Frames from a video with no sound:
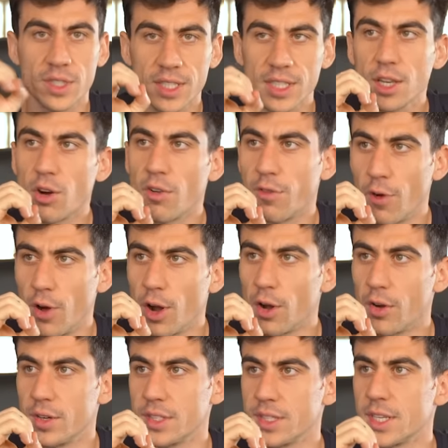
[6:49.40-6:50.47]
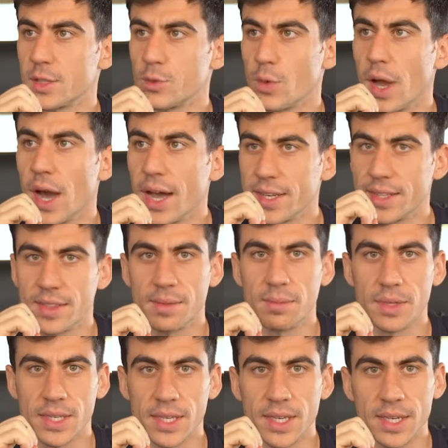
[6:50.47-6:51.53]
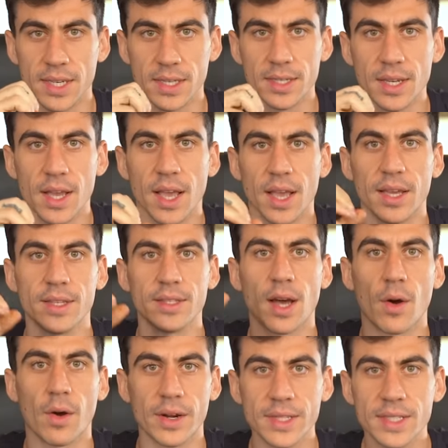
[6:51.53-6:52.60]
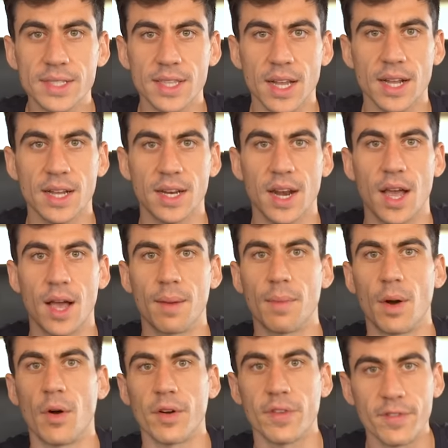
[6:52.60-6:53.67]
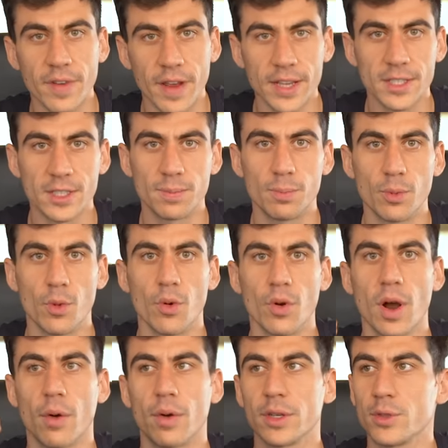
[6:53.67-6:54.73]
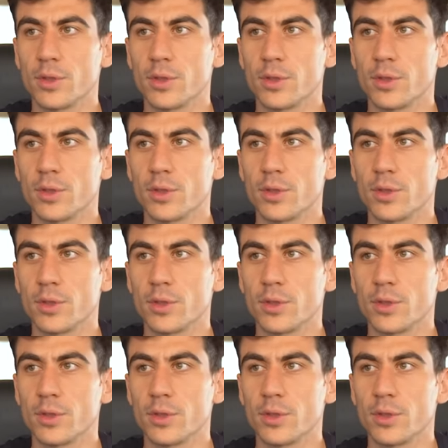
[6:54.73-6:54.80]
zero followers that we had in the beginning, in our Instagram, our Facebook, our